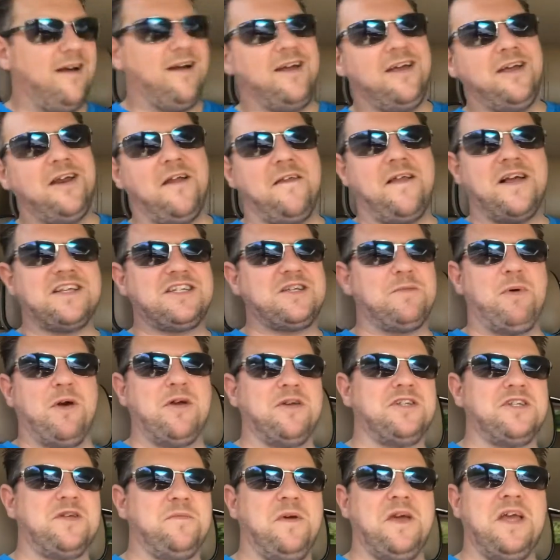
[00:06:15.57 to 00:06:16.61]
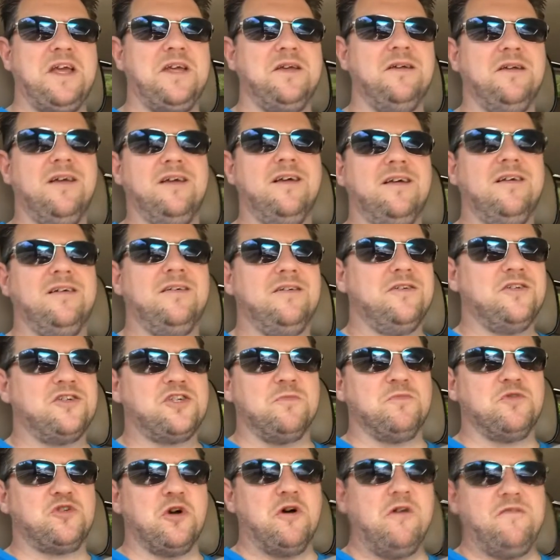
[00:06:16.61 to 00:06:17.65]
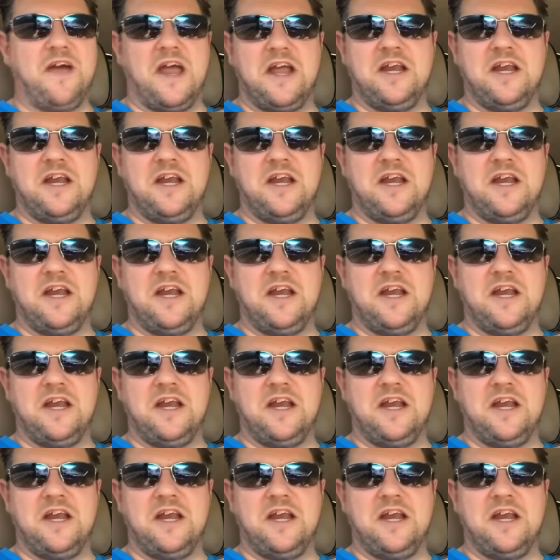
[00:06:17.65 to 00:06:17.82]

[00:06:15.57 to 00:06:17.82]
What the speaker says: You know, that's supposed to be some sort of